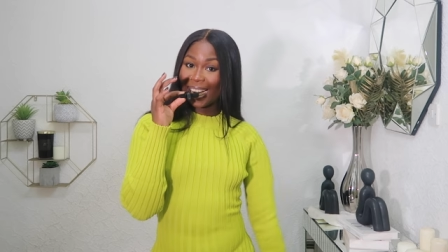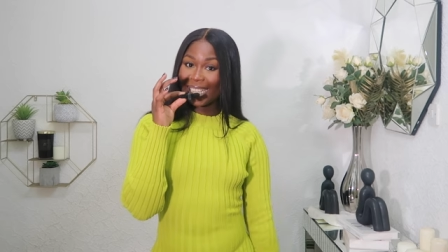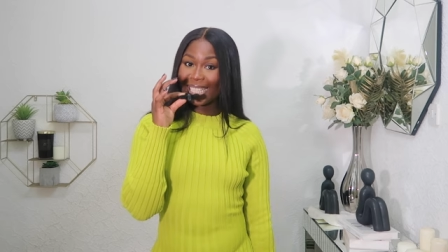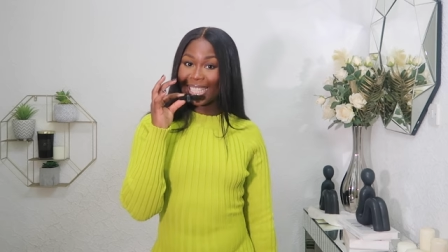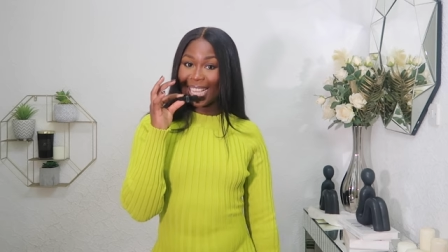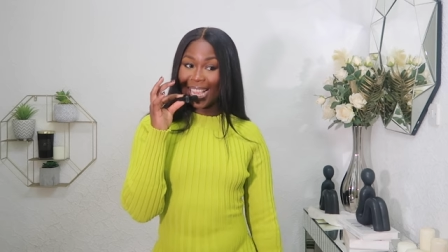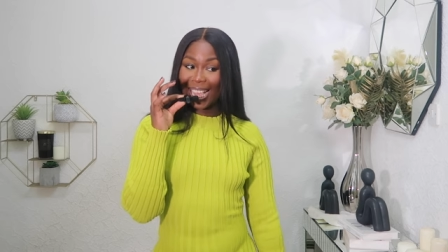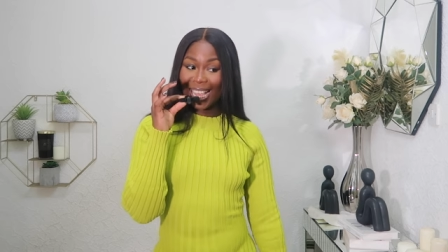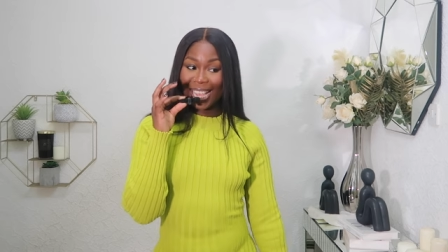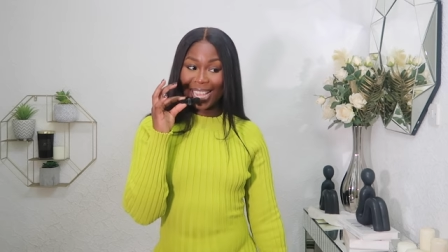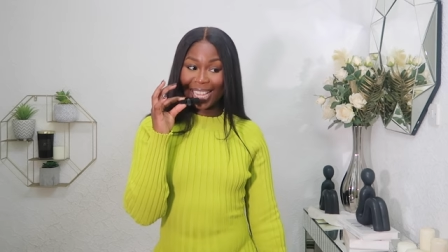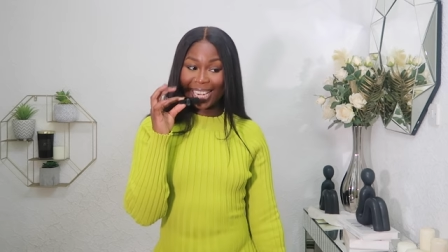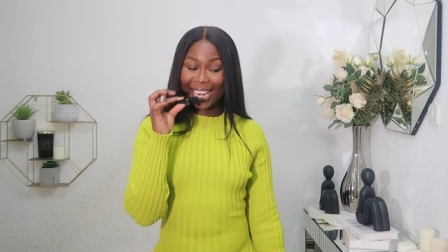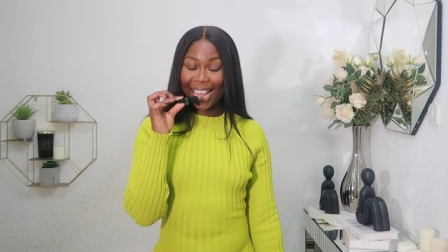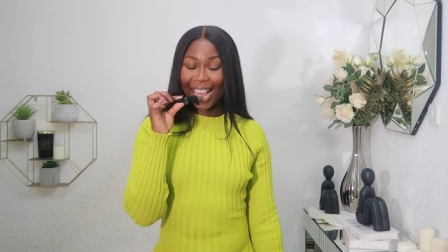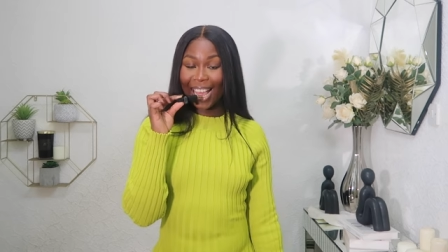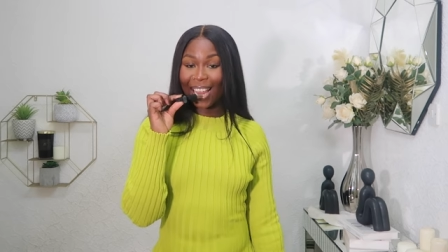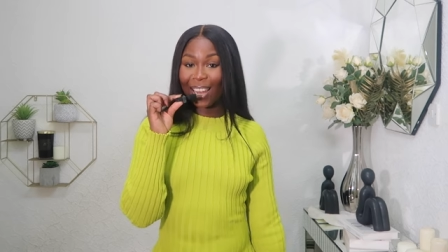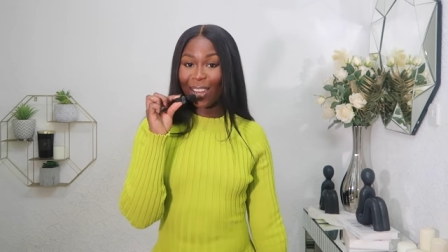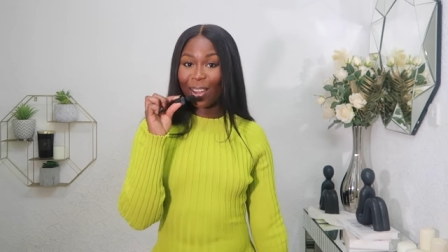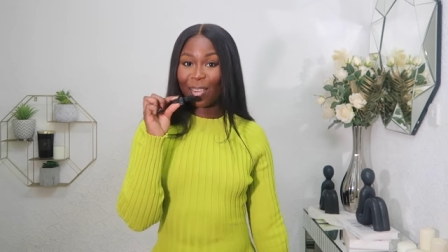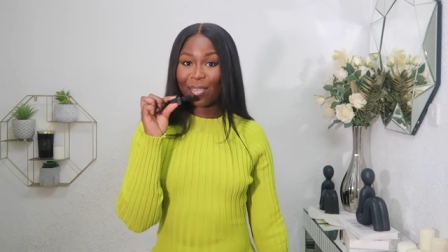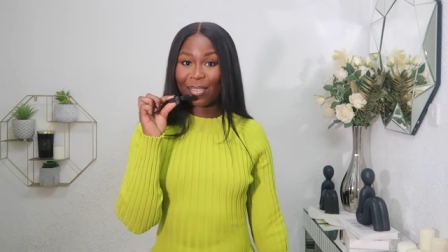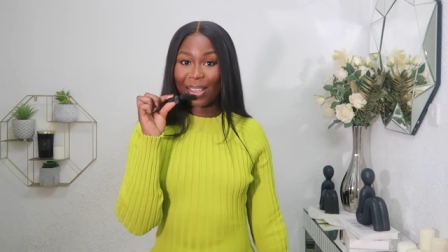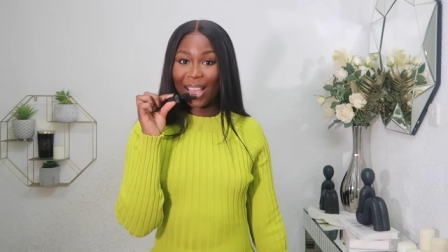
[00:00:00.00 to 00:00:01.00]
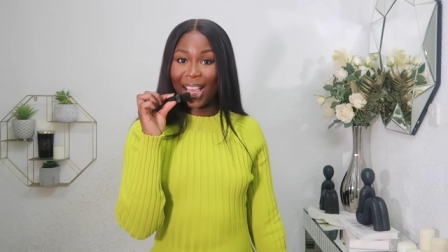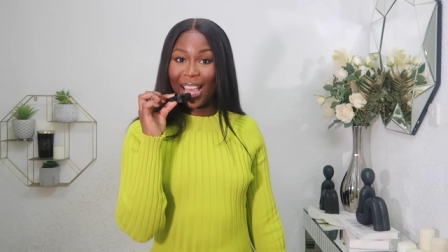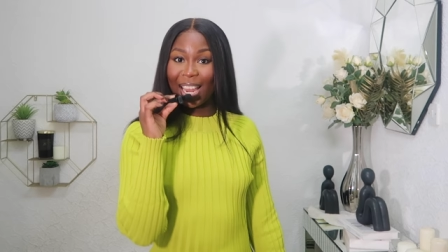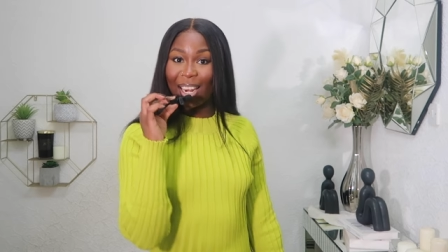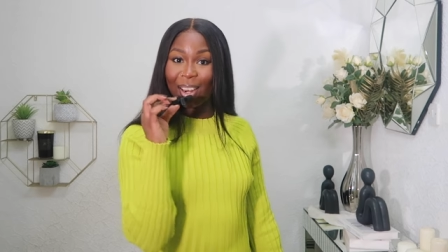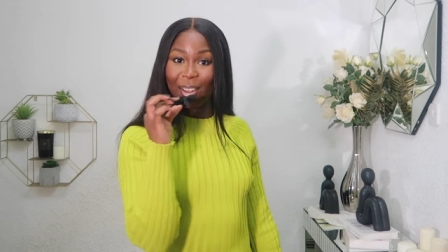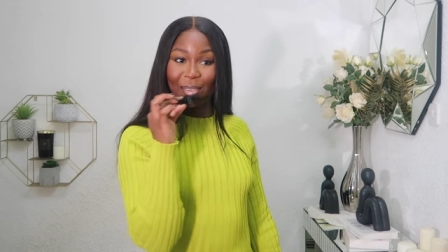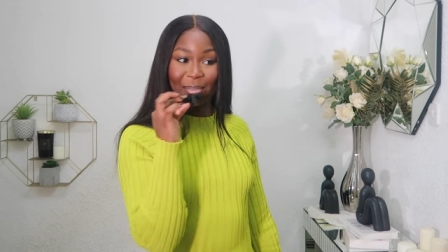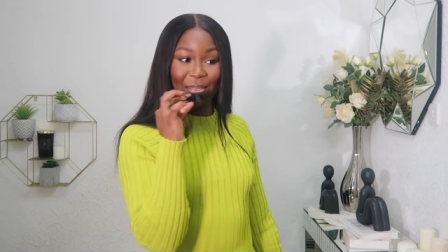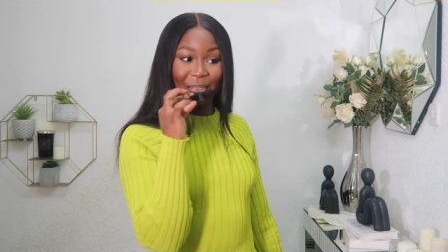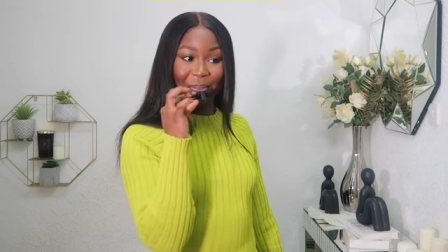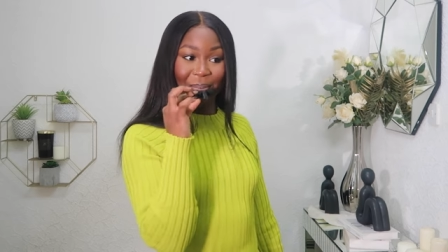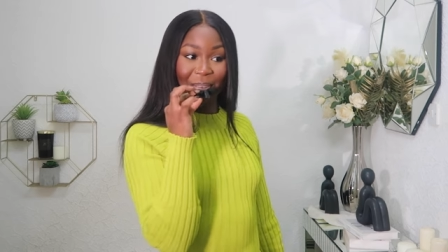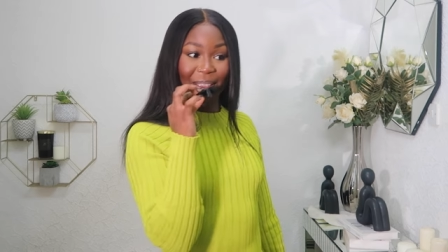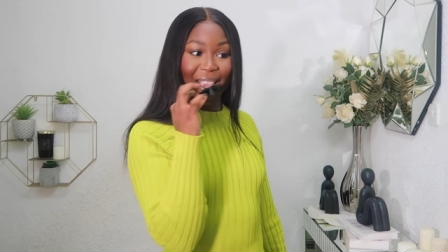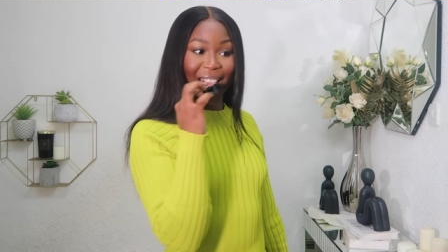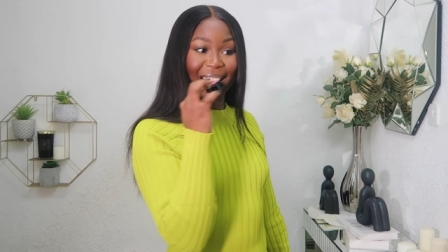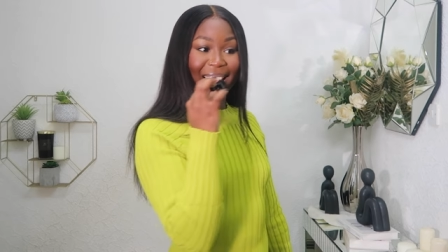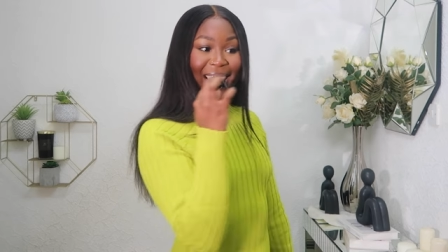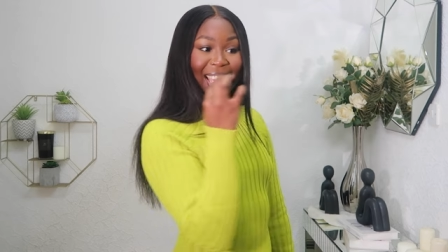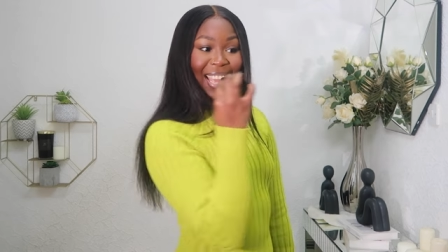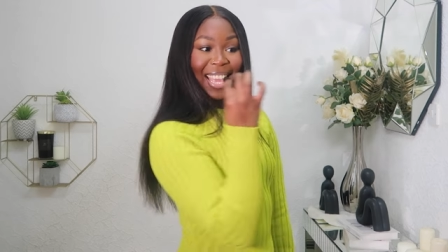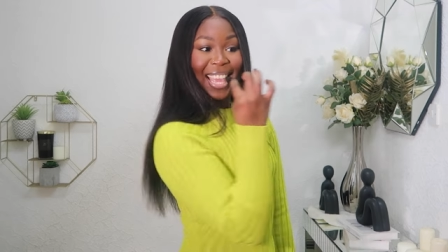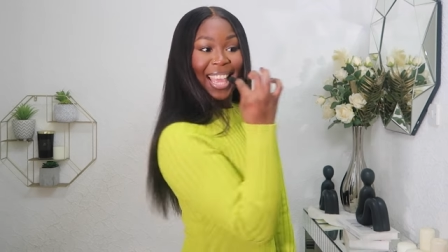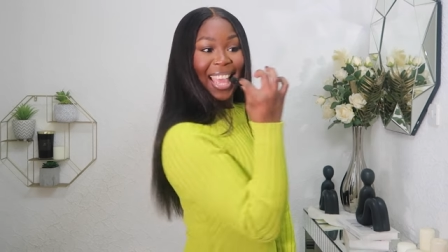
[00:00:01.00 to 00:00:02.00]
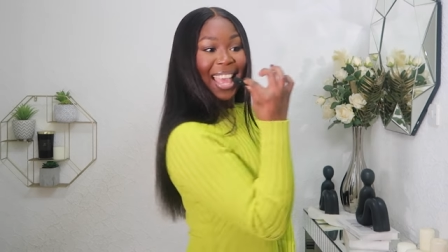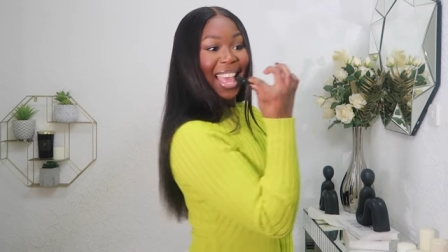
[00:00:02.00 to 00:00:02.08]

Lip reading: of 10, I love it. I love the fit.